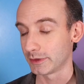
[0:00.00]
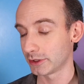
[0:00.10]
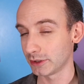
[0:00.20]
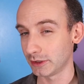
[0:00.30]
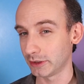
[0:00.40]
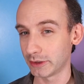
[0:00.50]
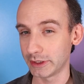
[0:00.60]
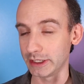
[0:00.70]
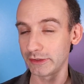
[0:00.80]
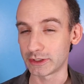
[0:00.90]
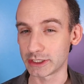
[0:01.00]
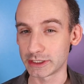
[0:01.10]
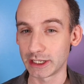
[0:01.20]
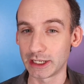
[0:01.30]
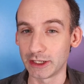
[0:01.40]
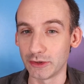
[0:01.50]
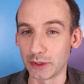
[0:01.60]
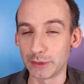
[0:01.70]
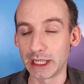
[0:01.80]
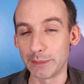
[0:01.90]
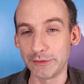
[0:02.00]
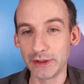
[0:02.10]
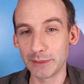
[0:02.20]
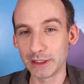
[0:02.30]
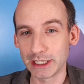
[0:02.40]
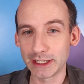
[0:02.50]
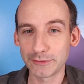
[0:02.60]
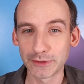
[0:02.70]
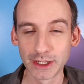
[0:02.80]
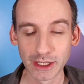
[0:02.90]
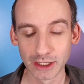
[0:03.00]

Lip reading: Turtle lore is just normal happy family life.